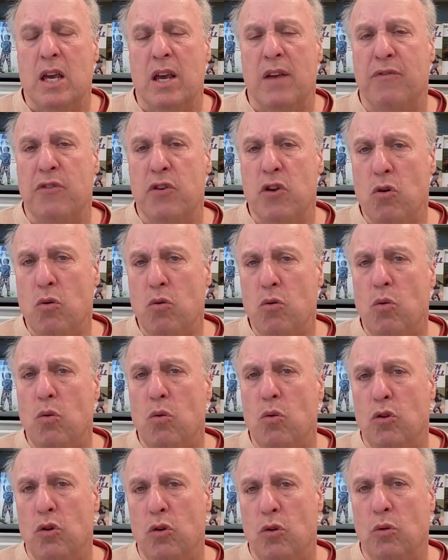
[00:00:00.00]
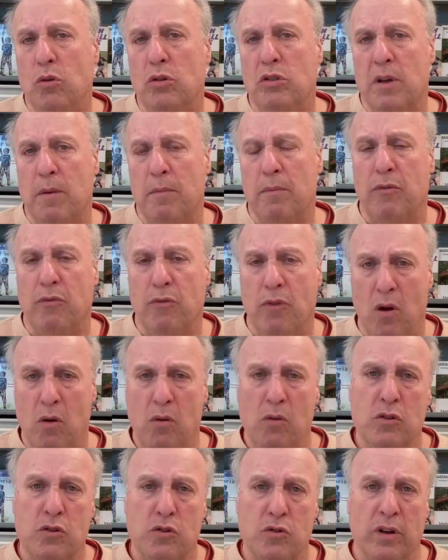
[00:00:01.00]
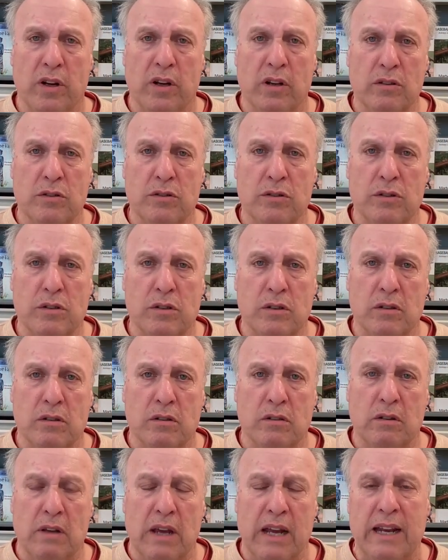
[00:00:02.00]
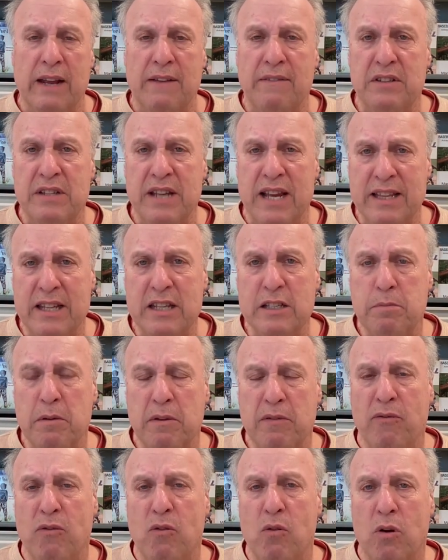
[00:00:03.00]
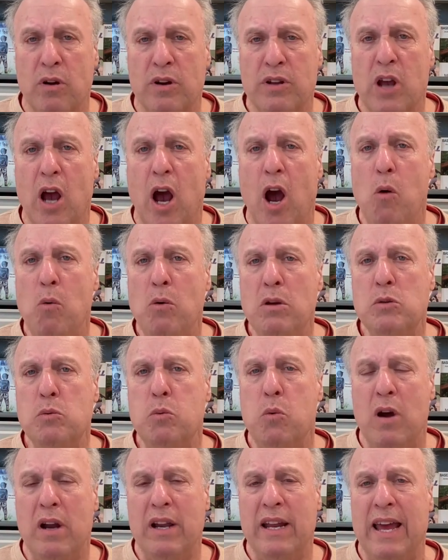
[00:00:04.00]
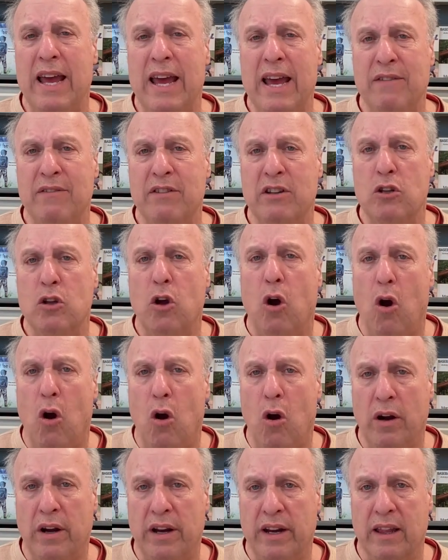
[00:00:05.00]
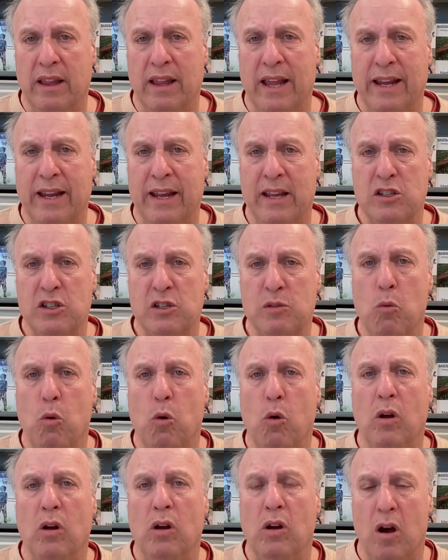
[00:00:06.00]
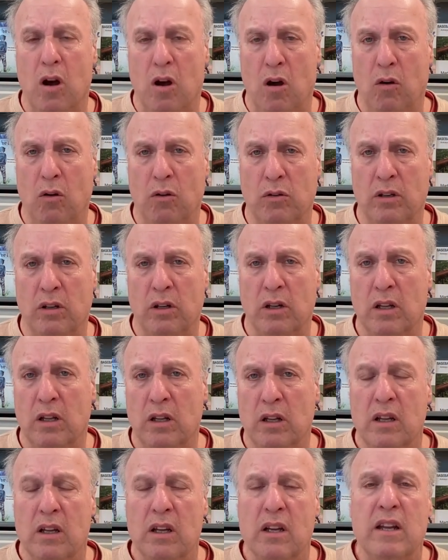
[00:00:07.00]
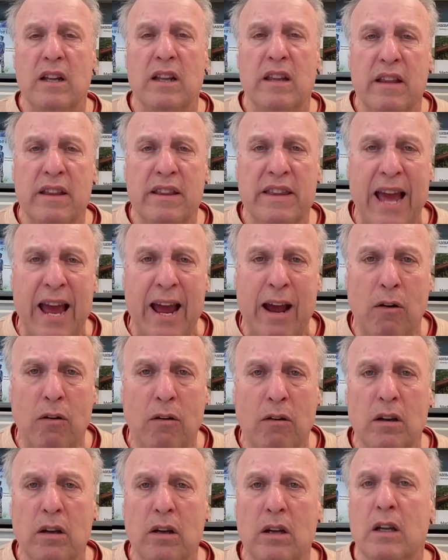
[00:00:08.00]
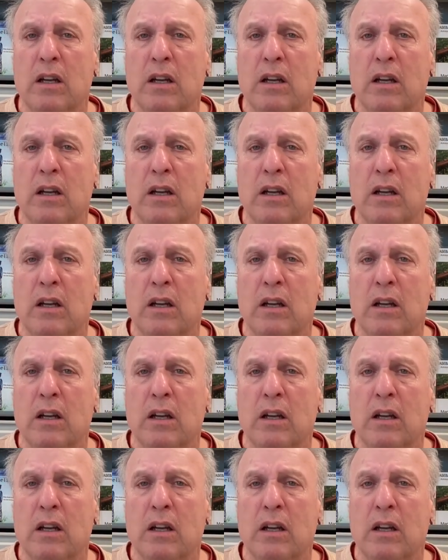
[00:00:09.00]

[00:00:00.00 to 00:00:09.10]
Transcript: If you do some throwing drills, and I've said this before, you always want to have a target, like a small cone. Now,